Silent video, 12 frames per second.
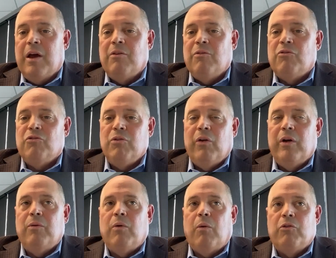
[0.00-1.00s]
And
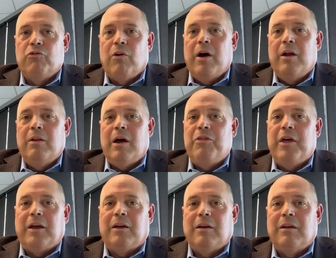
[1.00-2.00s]
truly what we're trying, I
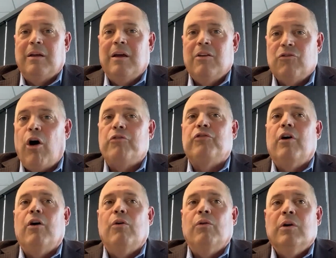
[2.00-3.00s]
think it's
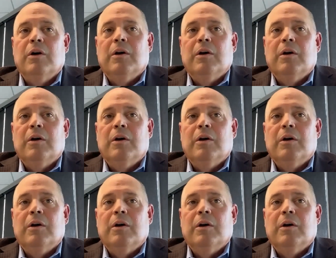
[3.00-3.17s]
also